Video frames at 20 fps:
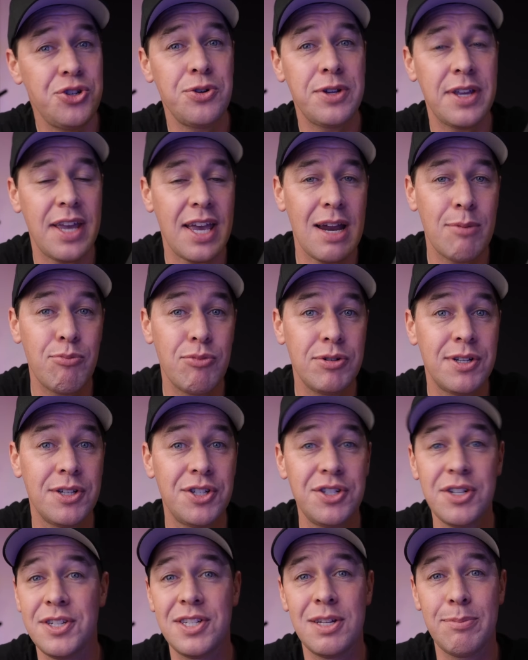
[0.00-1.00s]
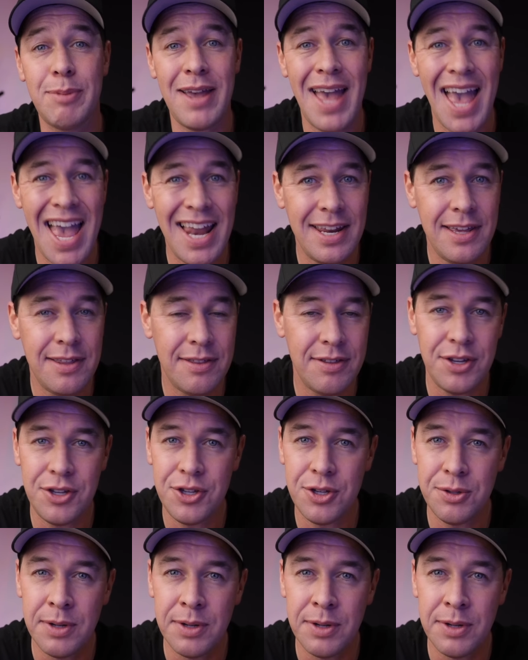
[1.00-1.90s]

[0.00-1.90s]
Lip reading: your camera to just about anything you